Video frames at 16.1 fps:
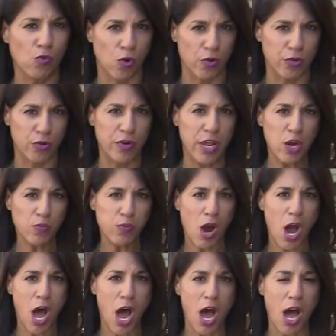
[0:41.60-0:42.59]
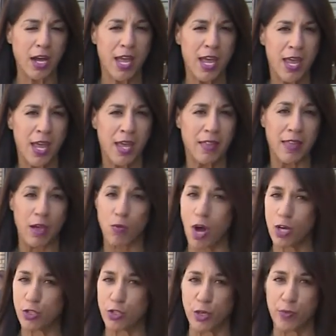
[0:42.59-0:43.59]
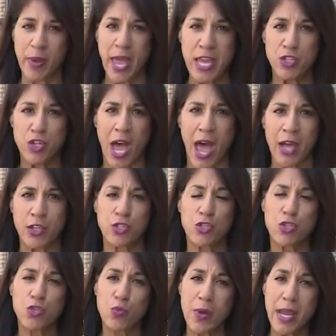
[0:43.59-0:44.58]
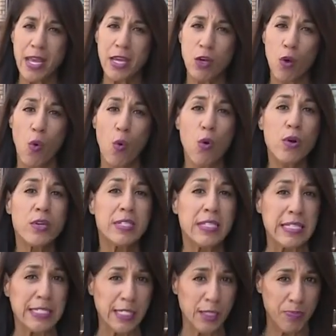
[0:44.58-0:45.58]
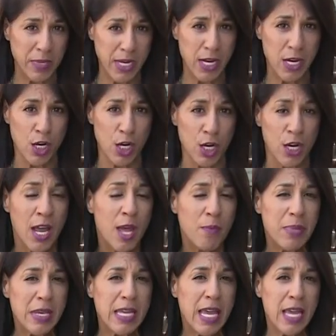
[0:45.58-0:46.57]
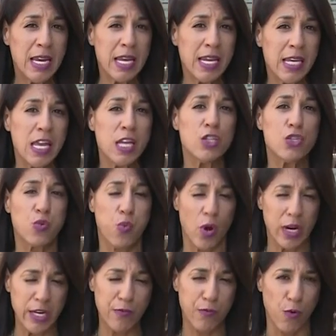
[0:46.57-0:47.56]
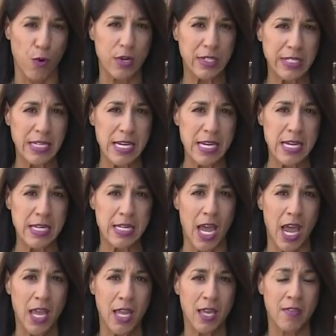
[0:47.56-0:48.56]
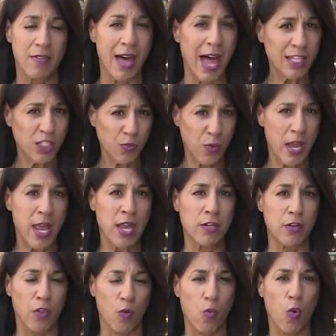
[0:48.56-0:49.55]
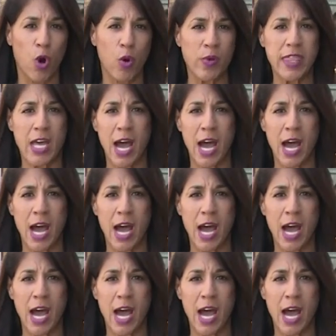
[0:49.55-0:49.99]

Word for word: northern Iraq. They watched their paychecks shrink or disappear, beginning in 2014. That's when the war with